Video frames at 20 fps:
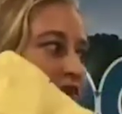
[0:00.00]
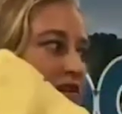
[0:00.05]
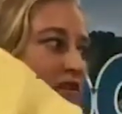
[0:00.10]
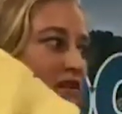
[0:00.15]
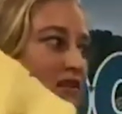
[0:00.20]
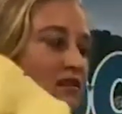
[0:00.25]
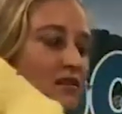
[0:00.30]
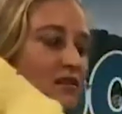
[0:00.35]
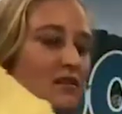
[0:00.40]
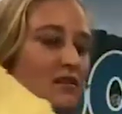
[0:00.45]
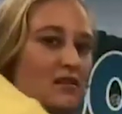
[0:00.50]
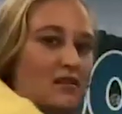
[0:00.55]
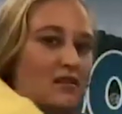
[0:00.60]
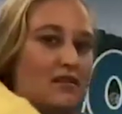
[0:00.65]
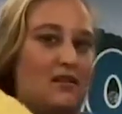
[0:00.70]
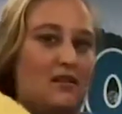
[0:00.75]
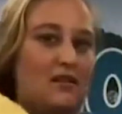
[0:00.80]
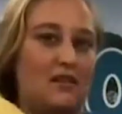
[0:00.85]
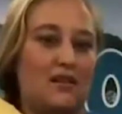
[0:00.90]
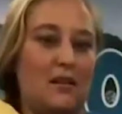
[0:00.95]

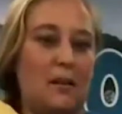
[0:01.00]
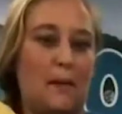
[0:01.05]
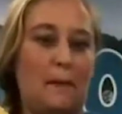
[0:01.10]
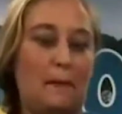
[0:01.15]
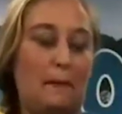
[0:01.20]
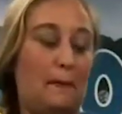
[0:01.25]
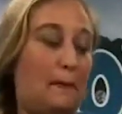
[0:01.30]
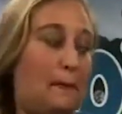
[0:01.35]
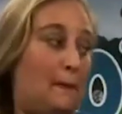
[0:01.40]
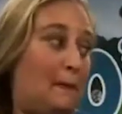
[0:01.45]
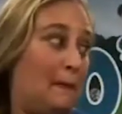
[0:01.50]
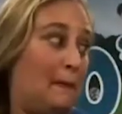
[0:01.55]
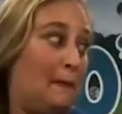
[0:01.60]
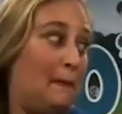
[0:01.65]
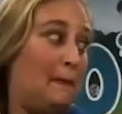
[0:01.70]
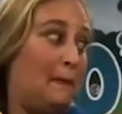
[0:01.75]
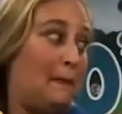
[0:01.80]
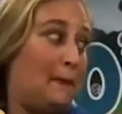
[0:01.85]
[no speech]